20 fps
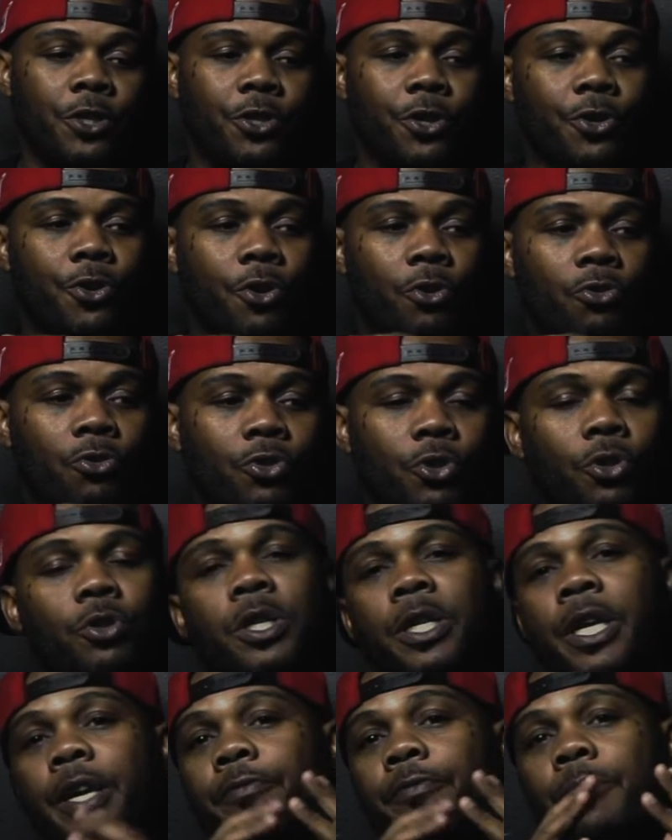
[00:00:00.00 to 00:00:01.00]
you know, you
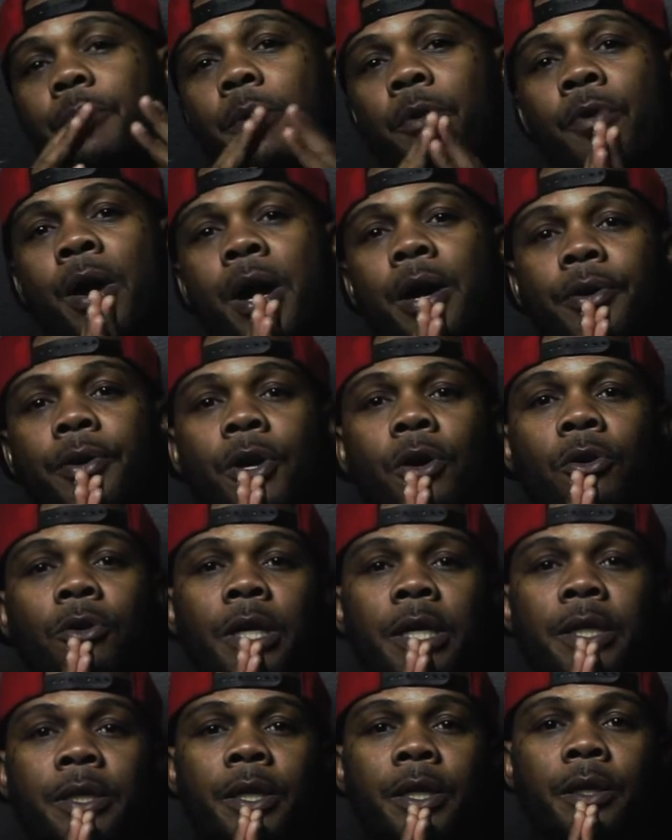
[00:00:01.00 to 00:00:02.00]
could get from around all
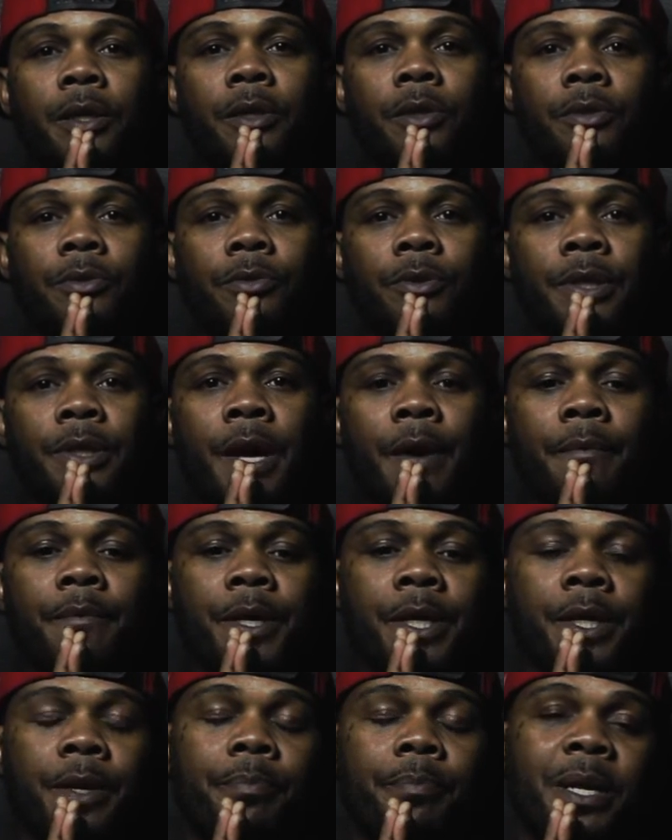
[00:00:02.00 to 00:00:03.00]
that there, you know what I
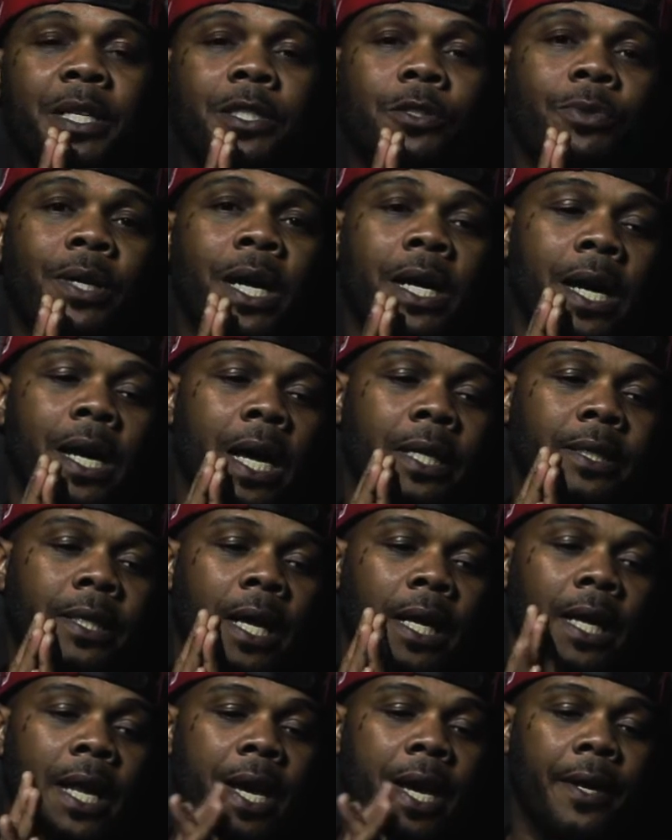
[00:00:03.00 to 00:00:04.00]
mean? And basically when I got to
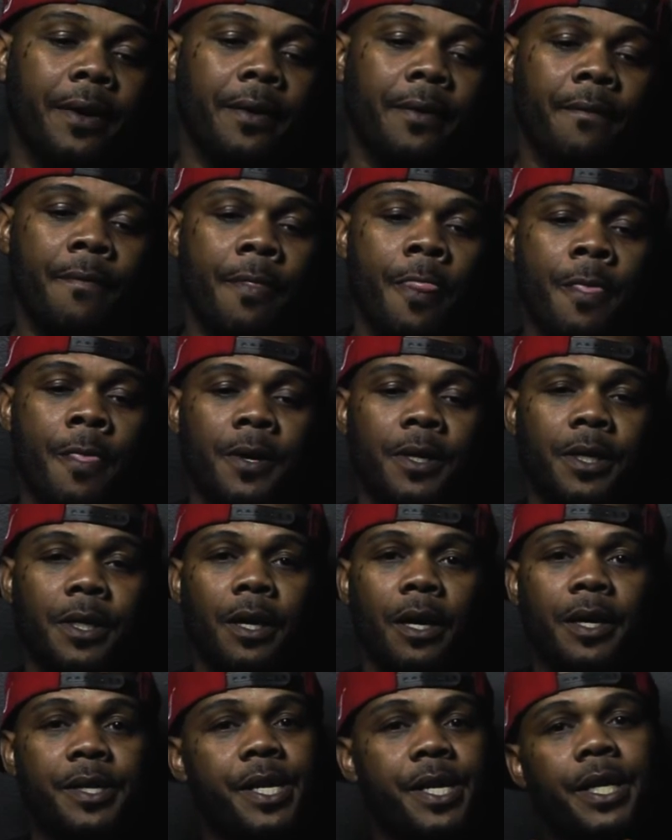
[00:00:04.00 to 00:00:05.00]
Atlanta,
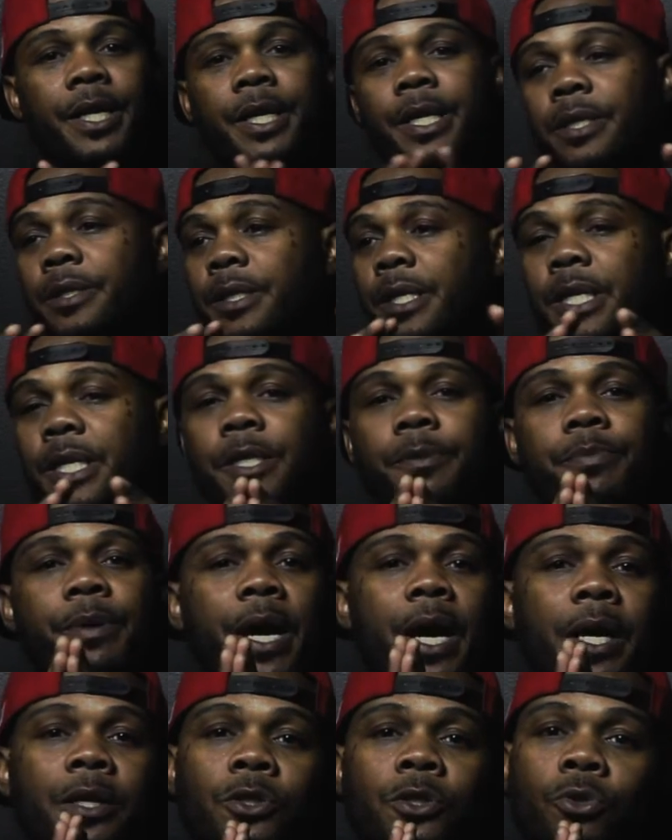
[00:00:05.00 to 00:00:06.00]
a nigga didn't teach me
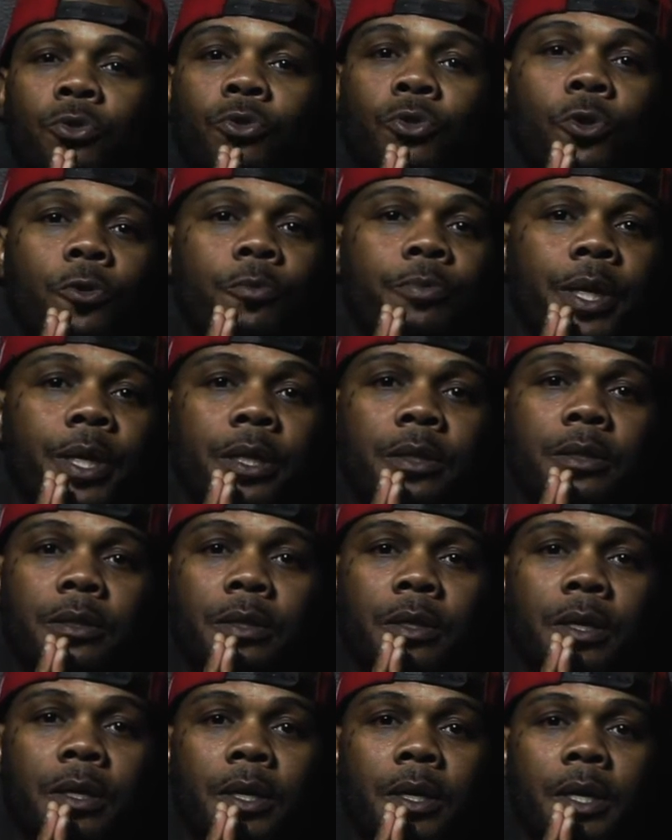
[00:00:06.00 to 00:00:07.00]
how to do no
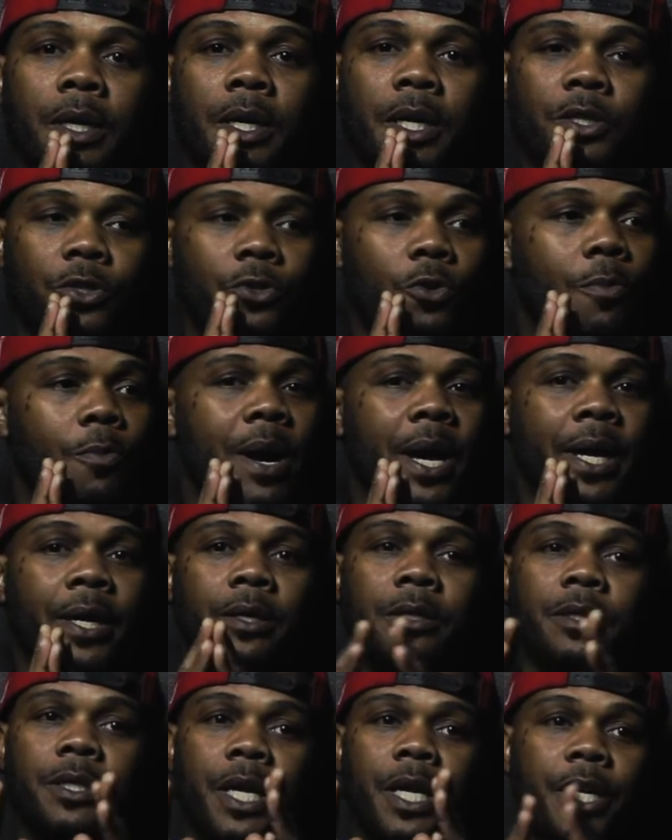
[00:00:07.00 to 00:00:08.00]
beats. There's nobody
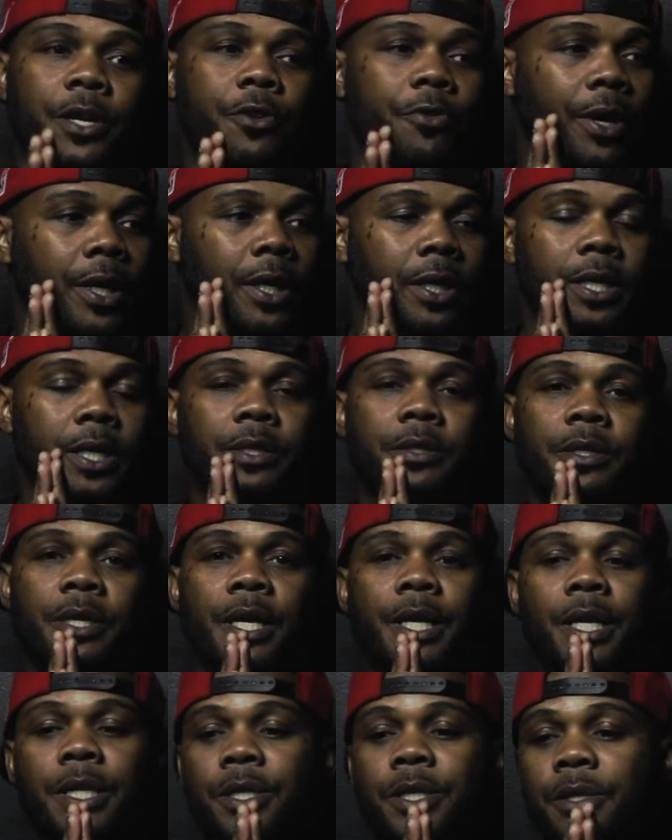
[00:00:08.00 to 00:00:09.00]
could take credit and
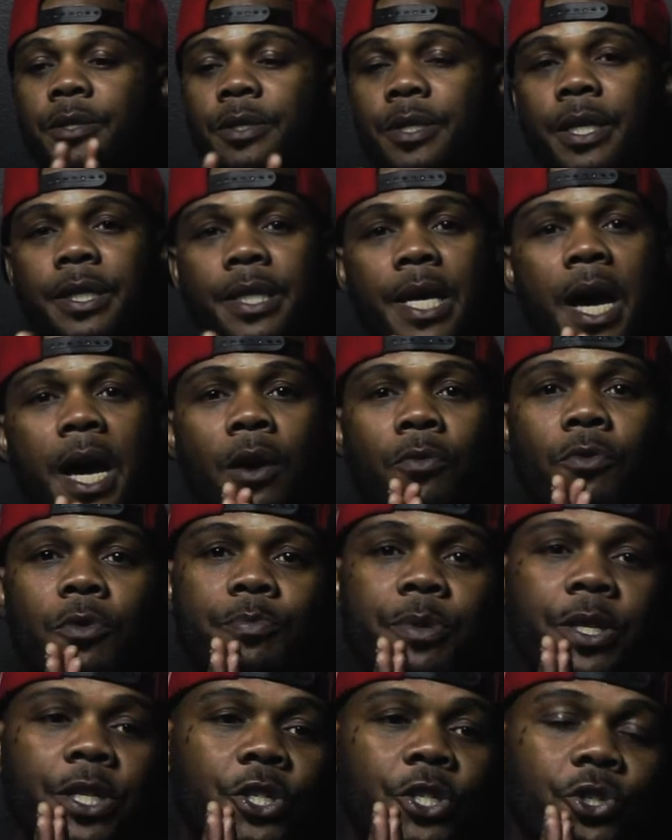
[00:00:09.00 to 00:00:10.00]
say they just sit down with
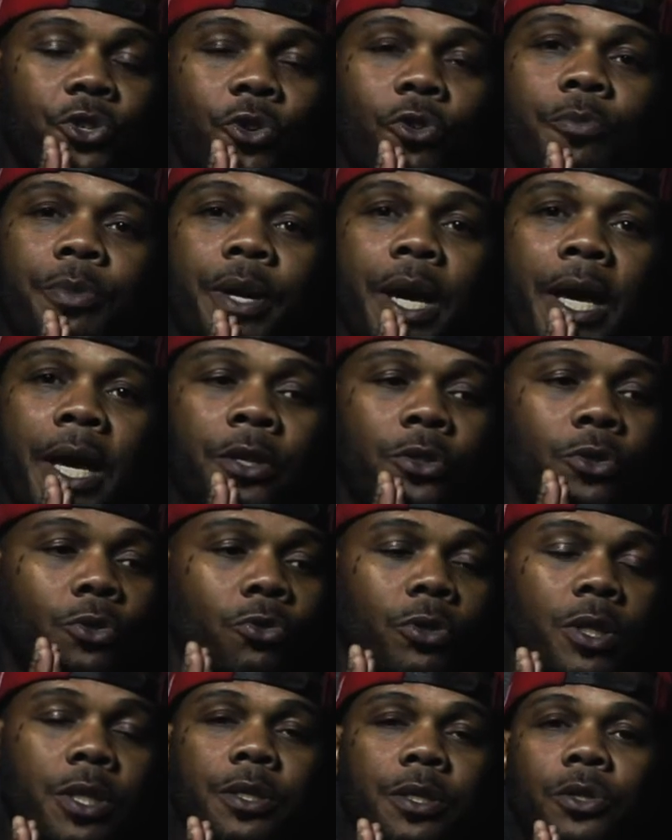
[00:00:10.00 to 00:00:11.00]
me and show me how to
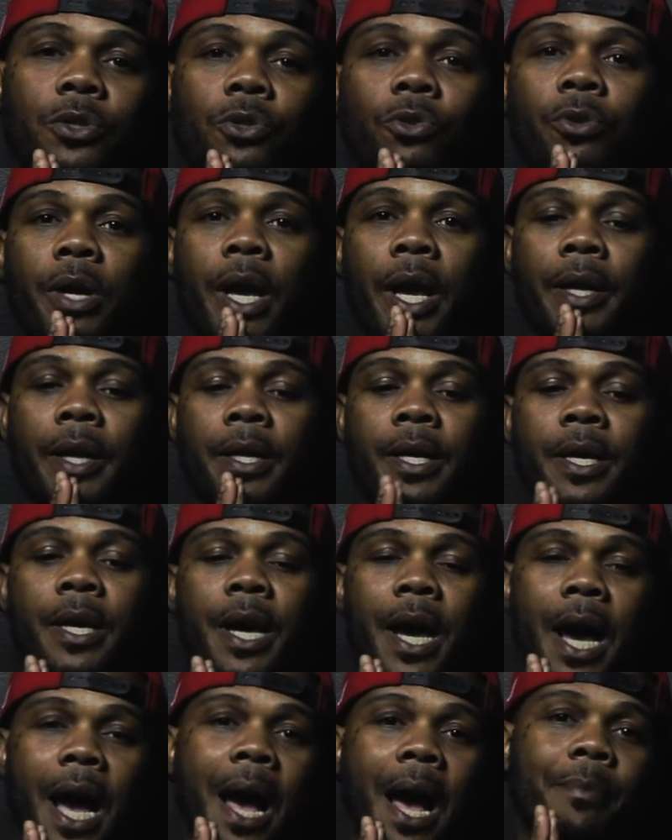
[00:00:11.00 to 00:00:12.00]
do this and do that.
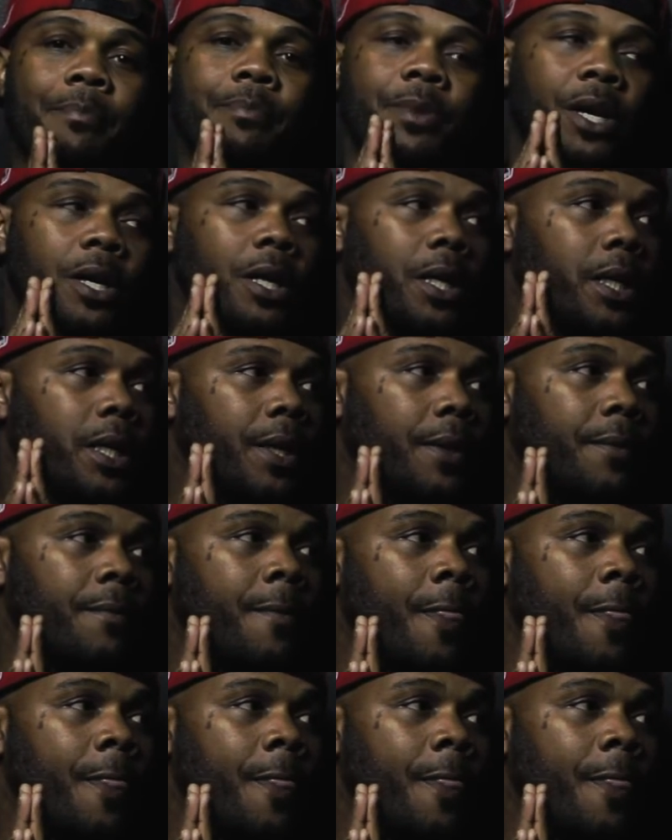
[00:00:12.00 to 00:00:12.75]
I merely